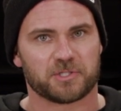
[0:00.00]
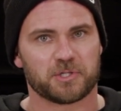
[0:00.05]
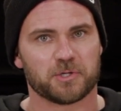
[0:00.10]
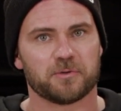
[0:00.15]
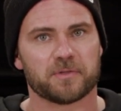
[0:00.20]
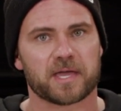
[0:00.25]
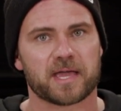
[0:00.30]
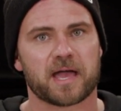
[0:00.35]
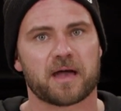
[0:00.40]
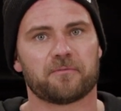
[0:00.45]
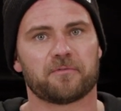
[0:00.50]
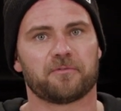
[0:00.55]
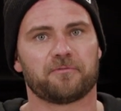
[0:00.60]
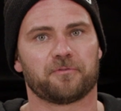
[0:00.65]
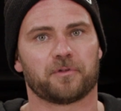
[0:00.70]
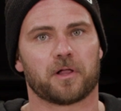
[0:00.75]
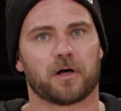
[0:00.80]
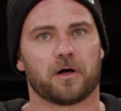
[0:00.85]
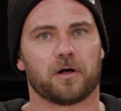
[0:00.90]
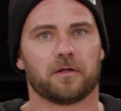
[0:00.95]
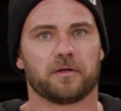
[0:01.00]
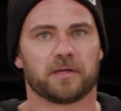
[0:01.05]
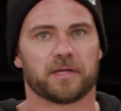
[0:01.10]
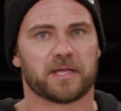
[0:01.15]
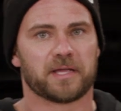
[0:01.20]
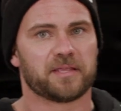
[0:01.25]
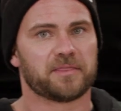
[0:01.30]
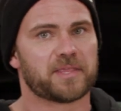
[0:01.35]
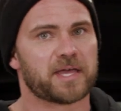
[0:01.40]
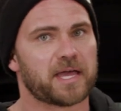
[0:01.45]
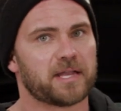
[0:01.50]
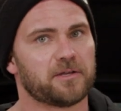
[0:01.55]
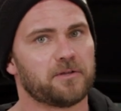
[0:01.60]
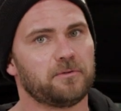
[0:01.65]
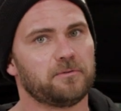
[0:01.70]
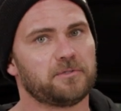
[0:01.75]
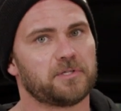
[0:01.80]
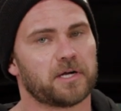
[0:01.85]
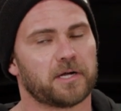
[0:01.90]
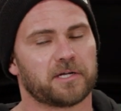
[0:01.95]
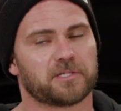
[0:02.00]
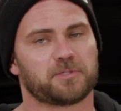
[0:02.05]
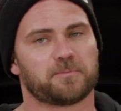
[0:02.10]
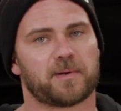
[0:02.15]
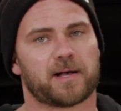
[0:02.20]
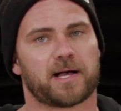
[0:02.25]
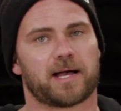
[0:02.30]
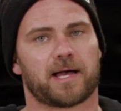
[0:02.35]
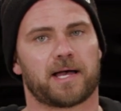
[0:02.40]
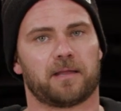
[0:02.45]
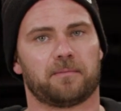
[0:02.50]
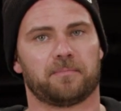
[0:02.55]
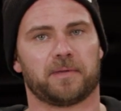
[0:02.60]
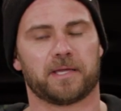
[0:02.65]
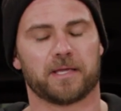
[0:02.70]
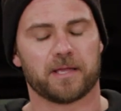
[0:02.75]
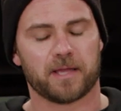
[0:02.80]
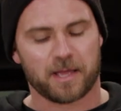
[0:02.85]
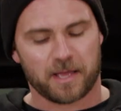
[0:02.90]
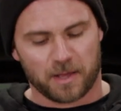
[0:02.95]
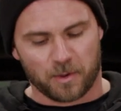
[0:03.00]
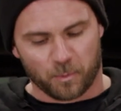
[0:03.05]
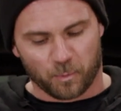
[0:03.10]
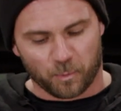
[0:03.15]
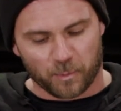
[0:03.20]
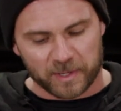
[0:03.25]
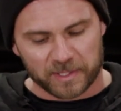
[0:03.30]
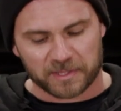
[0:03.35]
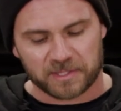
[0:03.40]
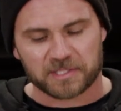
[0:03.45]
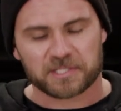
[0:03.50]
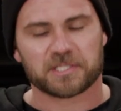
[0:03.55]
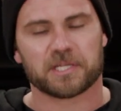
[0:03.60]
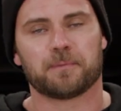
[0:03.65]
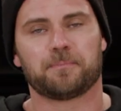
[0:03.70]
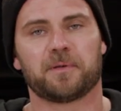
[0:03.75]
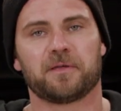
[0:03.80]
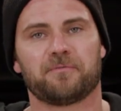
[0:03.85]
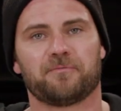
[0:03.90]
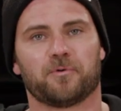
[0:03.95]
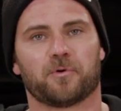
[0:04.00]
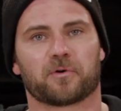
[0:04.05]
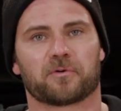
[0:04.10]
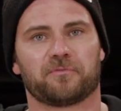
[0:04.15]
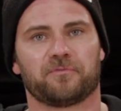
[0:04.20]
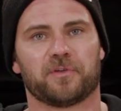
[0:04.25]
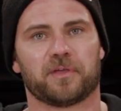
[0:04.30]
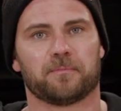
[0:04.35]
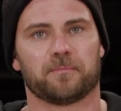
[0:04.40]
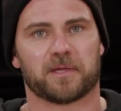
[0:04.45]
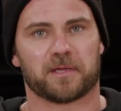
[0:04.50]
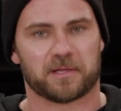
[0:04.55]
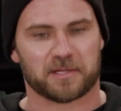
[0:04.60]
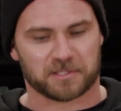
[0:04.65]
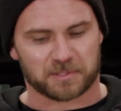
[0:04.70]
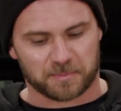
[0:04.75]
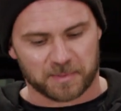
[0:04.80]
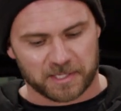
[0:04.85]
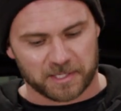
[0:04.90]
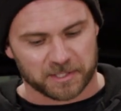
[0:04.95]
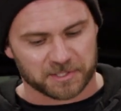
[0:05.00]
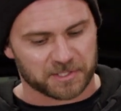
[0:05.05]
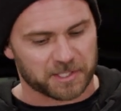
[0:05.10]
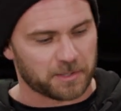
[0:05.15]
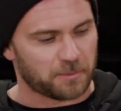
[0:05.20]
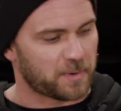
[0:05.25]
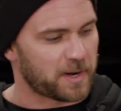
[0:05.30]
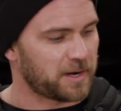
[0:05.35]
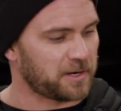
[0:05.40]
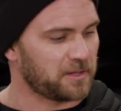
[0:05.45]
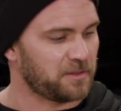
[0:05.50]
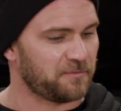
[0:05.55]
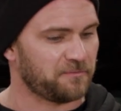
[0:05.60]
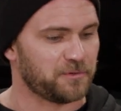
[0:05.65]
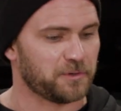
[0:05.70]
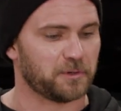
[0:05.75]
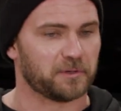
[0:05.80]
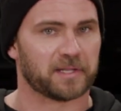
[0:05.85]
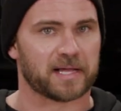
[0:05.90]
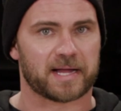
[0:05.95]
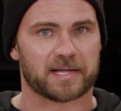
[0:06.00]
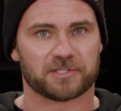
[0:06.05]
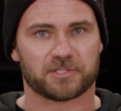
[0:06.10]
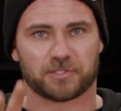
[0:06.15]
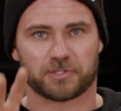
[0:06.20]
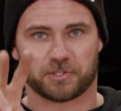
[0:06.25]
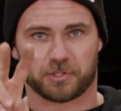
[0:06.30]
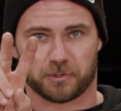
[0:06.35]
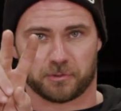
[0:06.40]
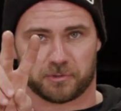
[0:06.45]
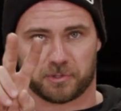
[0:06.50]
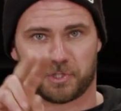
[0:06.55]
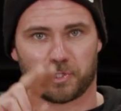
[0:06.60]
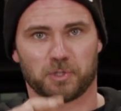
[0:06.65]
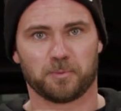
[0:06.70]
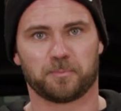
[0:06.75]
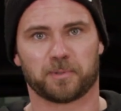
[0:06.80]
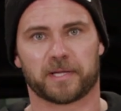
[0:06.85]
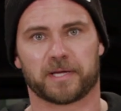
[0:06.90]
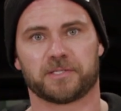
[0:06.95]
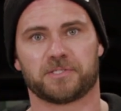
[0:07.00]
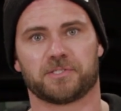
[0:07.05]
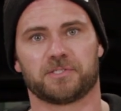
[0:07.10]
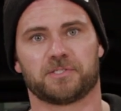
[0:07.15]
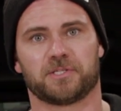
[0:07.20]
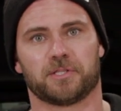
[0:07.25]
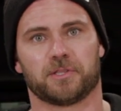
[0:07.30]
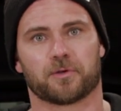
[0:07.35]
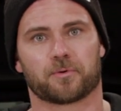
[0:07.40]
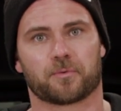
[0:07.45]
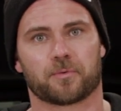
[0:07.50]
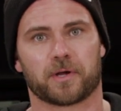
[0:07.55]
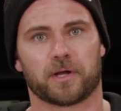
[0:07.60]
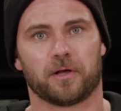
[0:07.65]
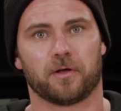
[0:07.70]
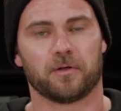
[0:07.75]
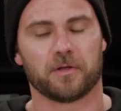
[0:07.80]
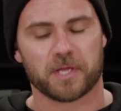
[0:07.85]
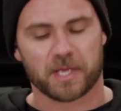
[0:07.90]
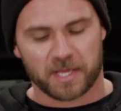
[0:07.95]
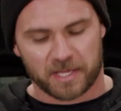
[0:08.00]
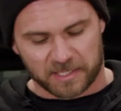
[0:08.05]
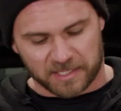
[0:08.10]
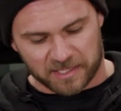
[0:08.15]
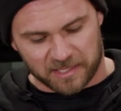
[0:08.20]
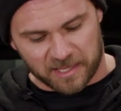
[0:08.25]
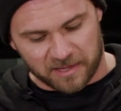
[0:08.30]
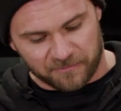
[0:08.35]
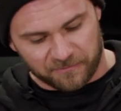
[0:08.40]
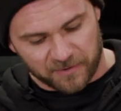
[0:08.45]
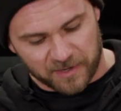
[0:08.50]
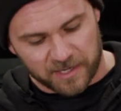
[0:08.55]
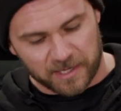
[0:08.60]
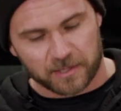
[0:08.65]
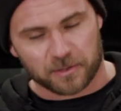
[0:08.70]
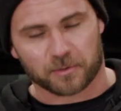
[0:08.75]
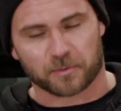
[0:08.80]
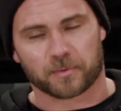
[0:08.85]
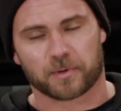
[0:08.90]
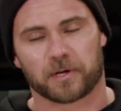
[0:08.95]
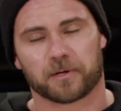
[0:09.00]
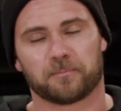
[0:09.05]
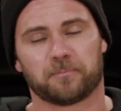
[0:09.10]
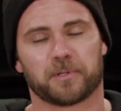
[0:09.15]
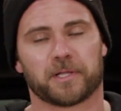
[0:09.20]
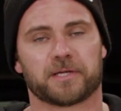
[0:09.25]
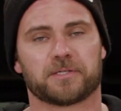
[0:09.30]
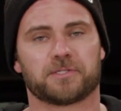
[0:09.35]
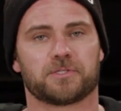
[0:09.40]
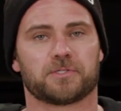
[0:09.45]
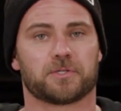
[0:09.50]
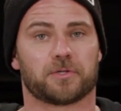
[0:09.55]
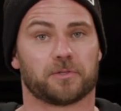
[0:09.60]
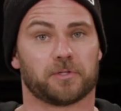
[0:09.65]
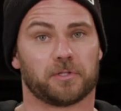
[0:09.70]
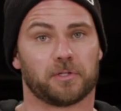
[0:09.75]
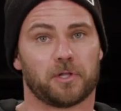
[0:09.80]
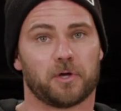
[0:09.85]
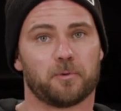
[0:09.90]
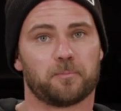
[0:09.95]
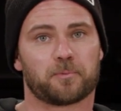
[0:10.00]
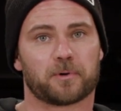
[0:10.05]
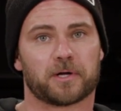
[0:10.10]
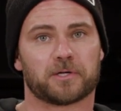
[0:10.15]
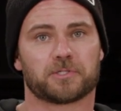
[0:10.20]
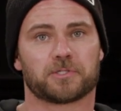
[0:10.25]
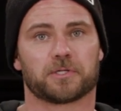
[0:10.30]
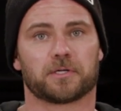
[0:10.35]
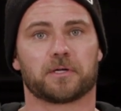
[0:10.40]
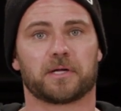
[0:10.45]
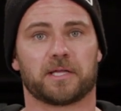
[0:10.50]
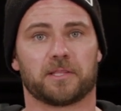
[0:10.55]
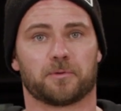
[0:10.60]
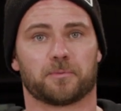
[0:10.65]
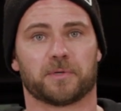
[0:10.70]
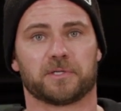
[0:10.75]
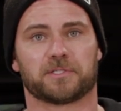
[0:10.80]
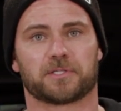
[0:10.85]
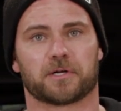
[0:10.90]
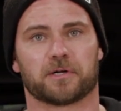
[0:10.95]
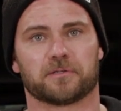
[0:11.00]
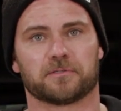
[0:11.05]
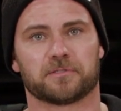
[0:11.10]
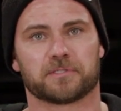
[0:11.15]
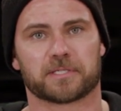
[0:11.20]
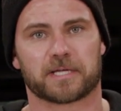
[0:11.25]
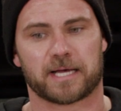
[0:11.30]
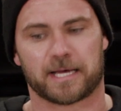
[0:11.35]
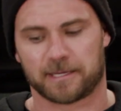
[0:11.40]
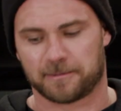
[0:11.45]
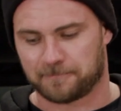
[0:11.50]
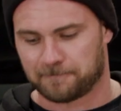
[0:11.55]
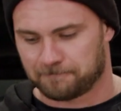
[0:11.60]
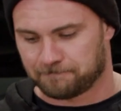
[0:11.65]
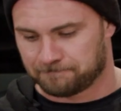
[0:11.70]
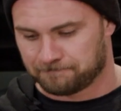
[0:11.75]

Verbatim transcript: Do they have a flaw in that new Dodge behind me with the C P four fitment? Is it because they routed the fuel lines to two places in the rail? Did they feed it in the wrong places on the low pressure and the return side?